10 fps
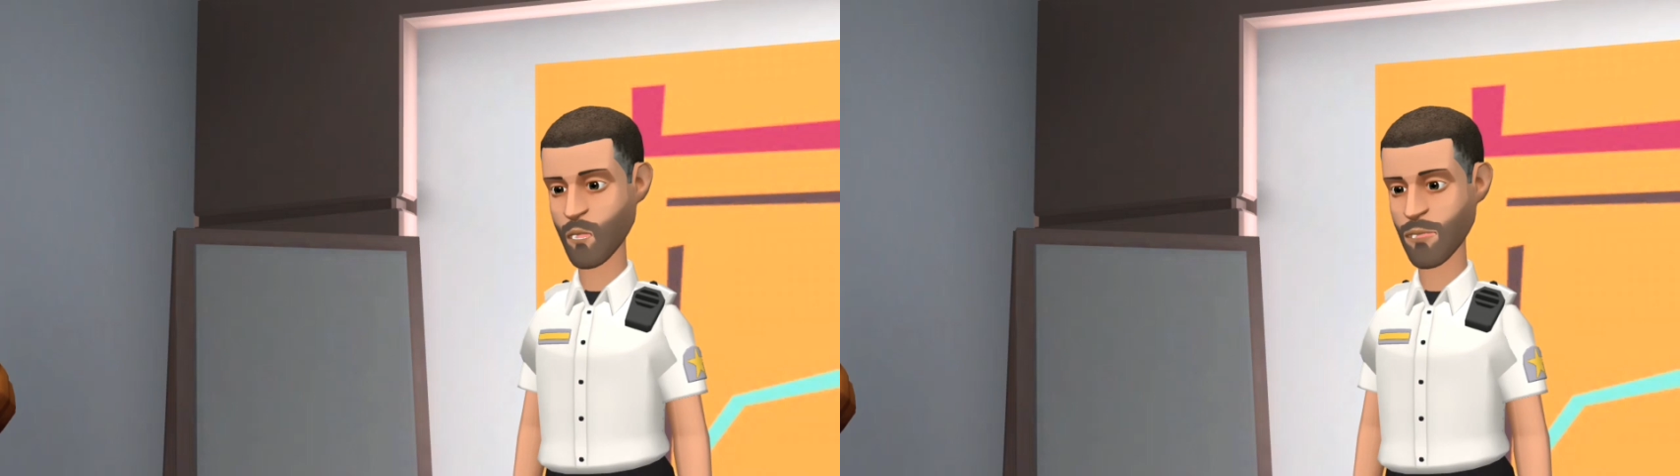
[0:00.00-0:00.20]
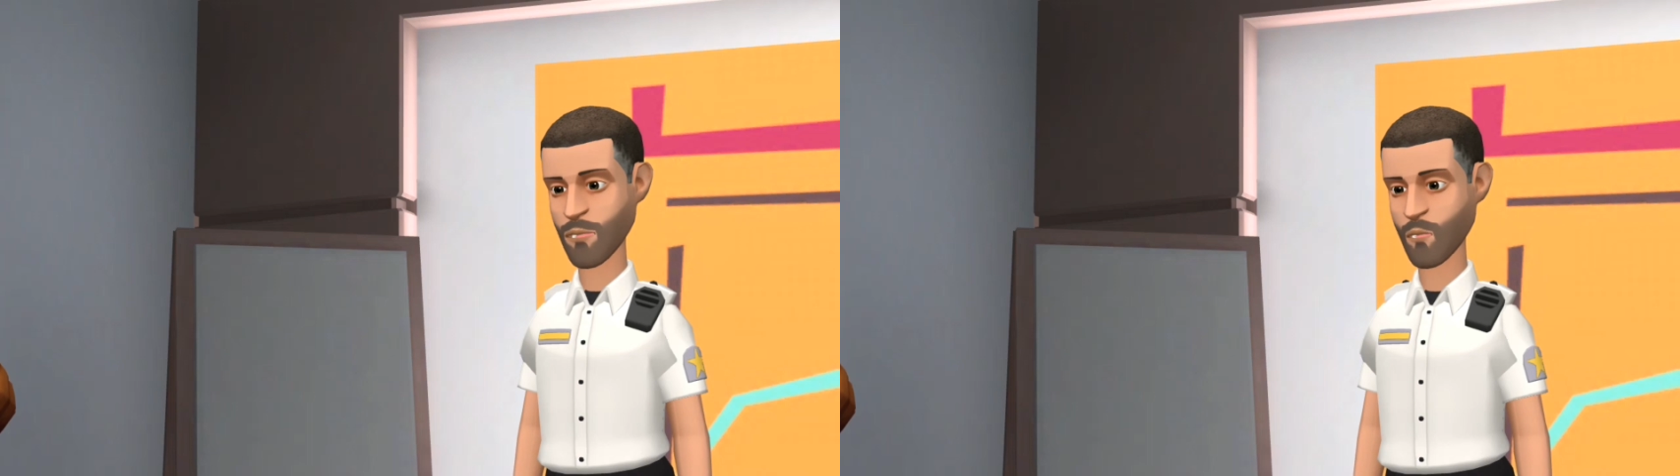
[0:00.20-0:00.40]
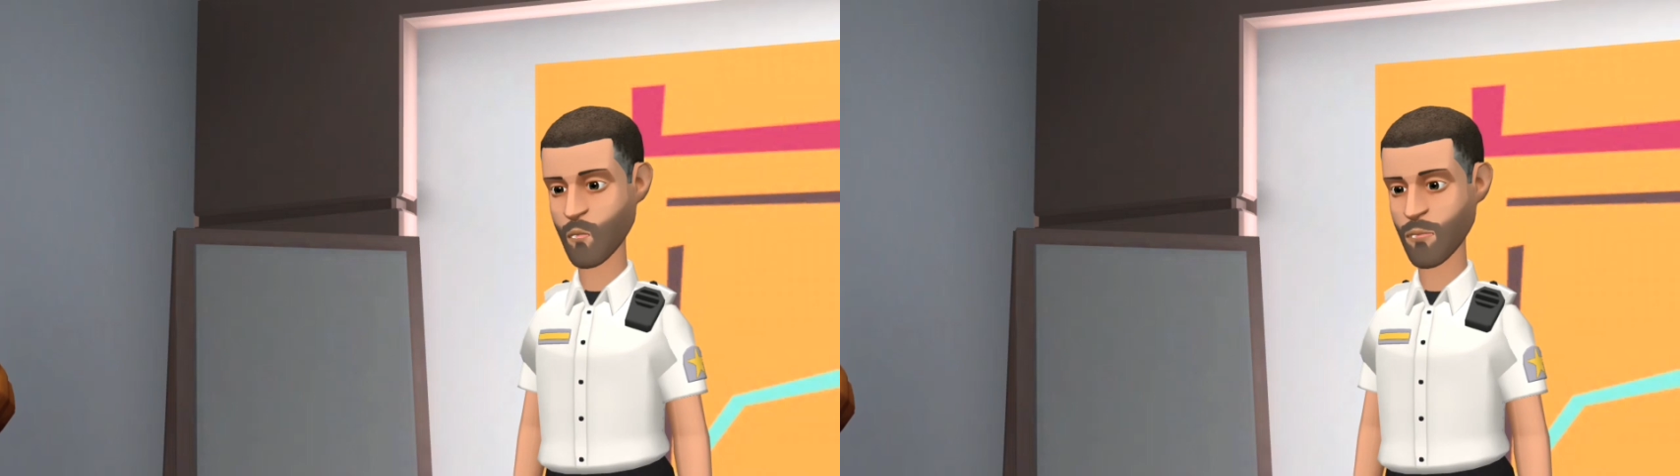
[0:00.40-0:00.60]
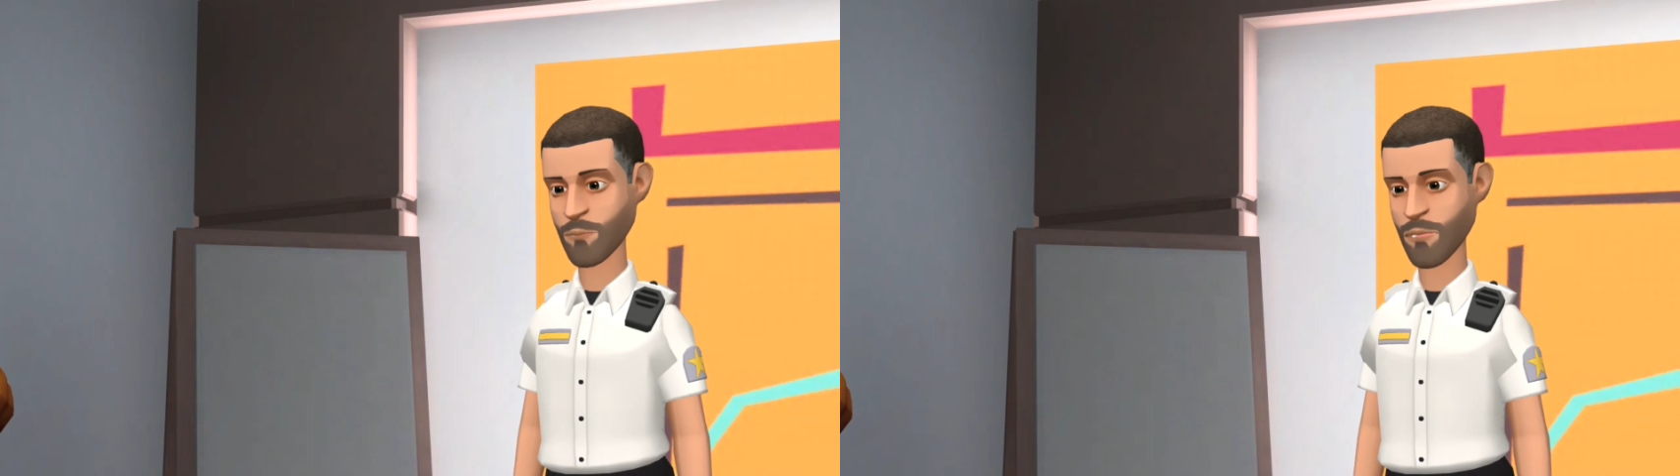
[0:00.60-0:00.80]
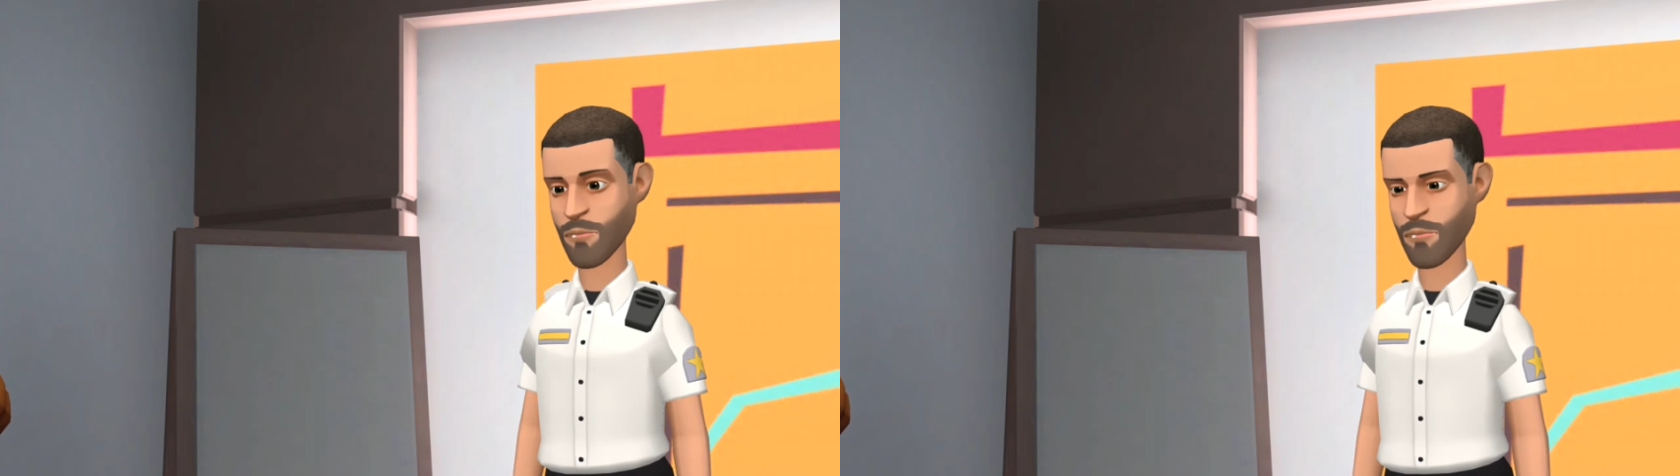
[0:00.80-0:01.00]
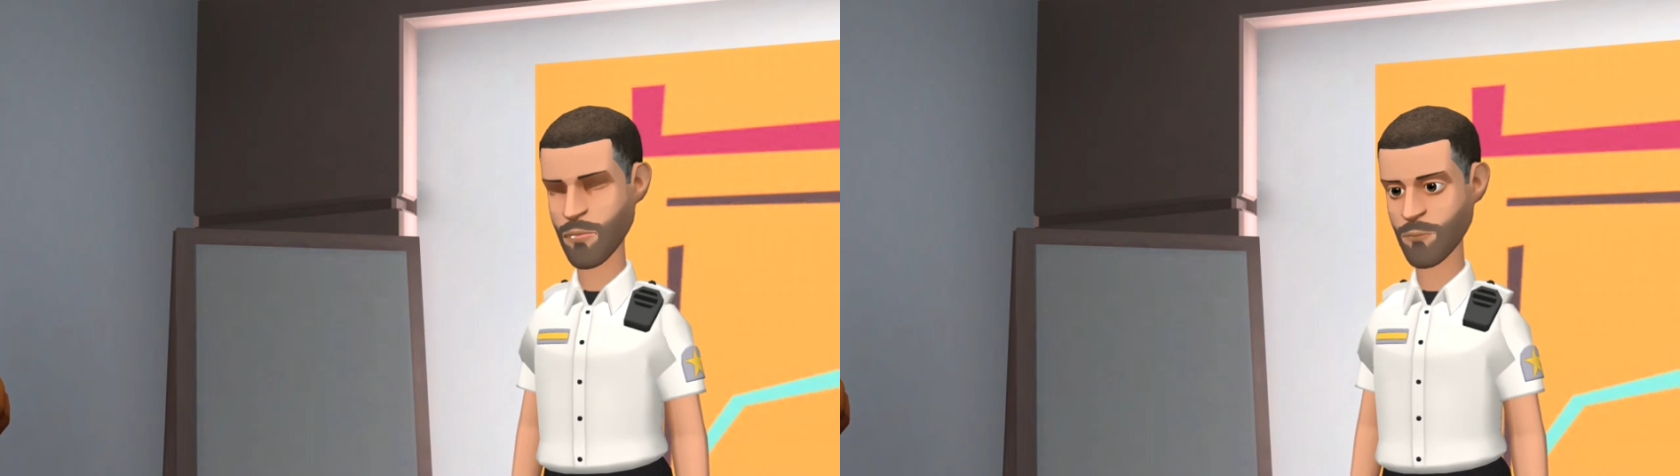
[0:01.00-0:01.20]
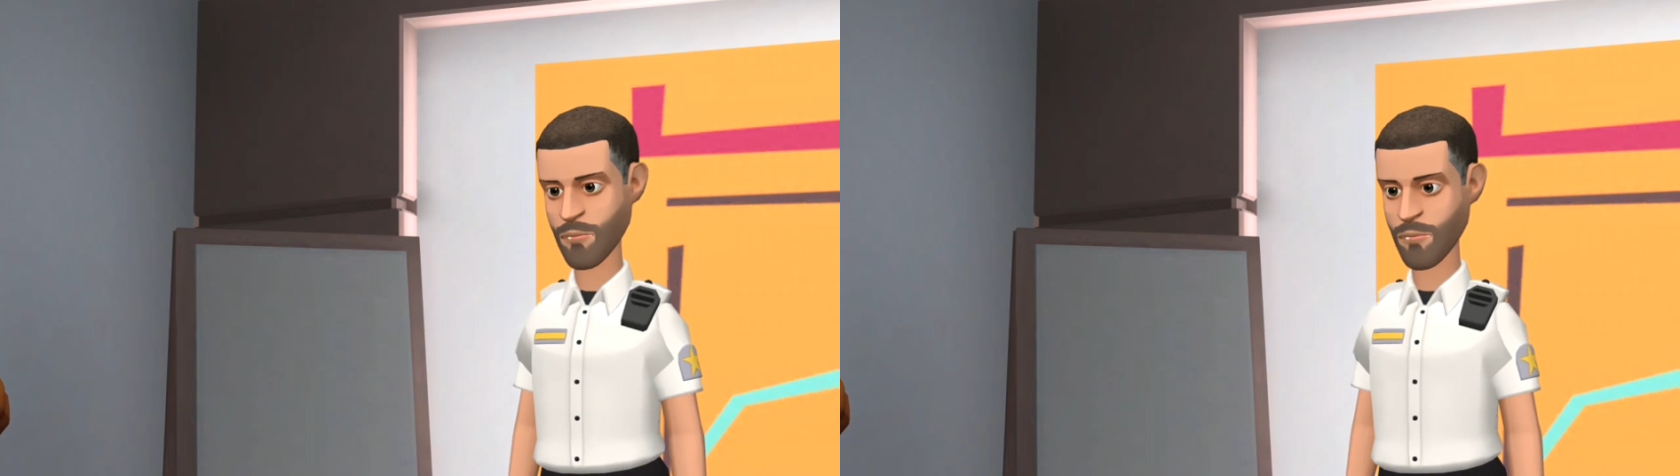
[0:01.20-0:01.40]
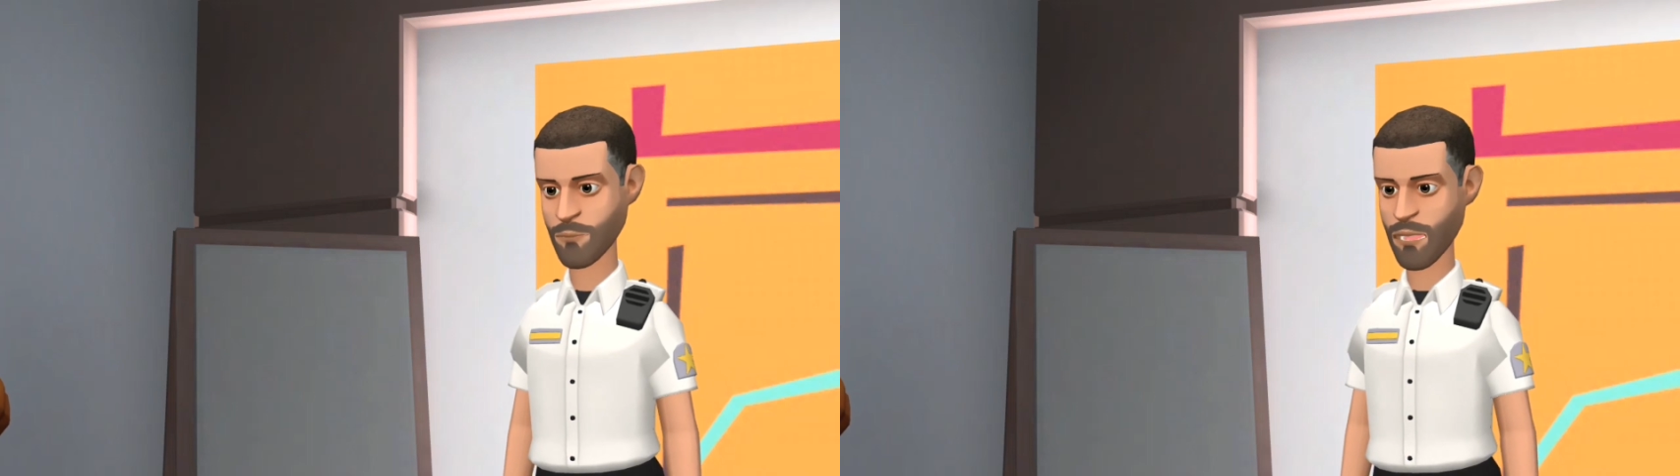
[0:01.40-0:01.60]
there to go see the
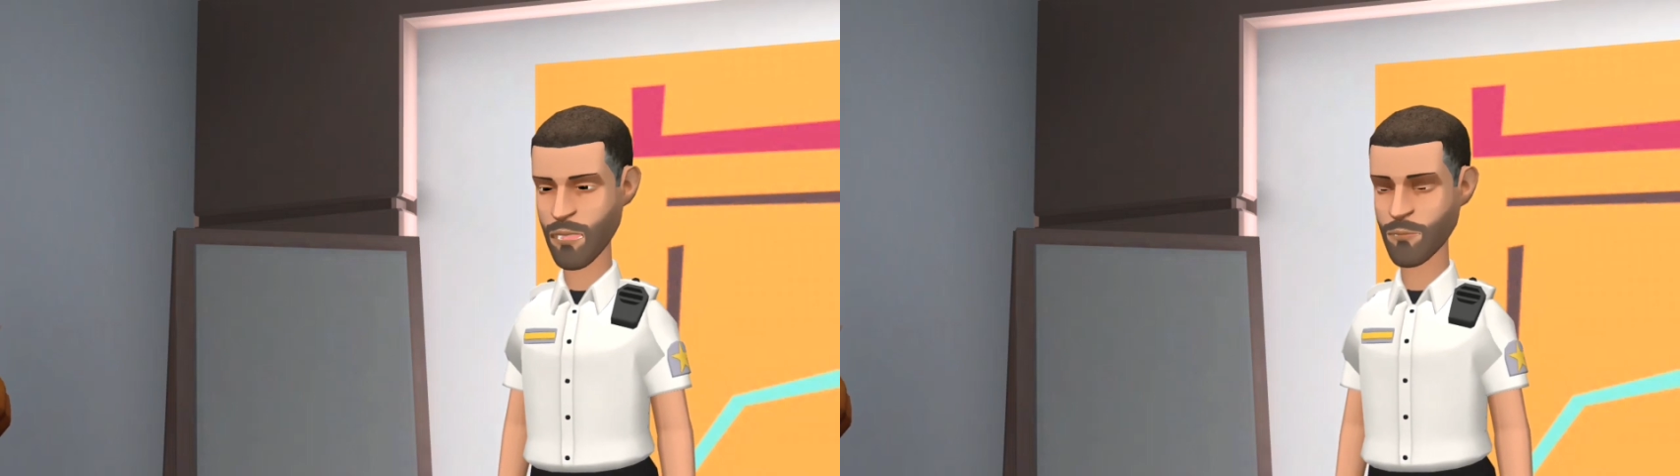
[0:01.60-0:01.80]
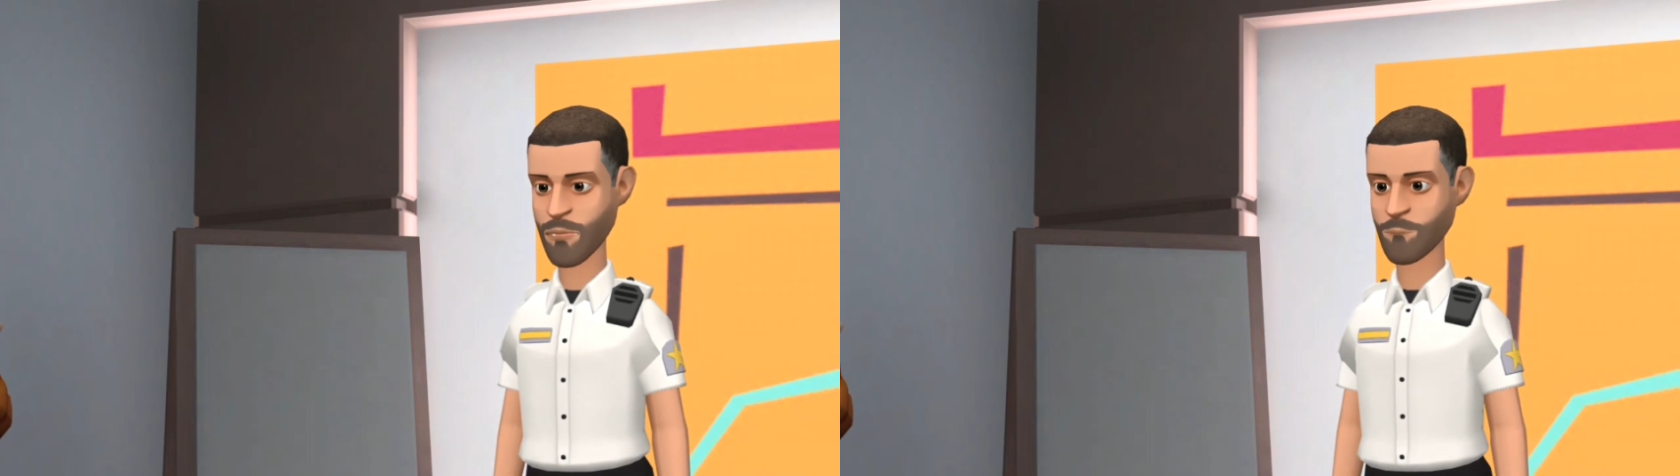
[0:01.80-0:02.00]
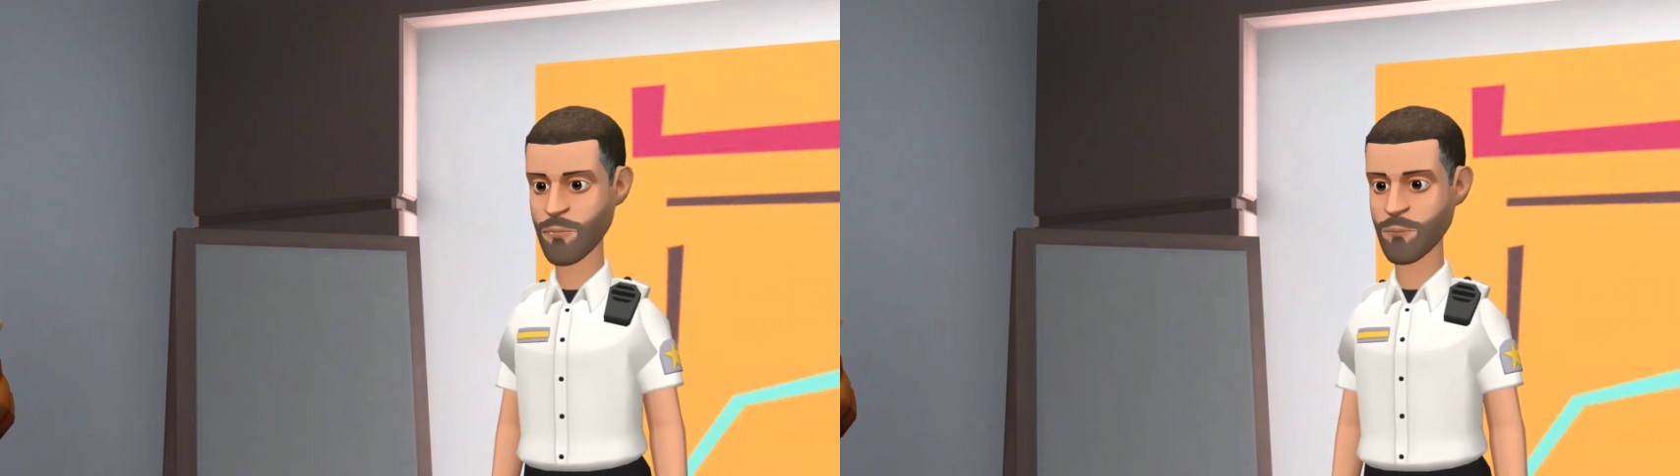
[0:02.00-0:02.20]
IGs right away.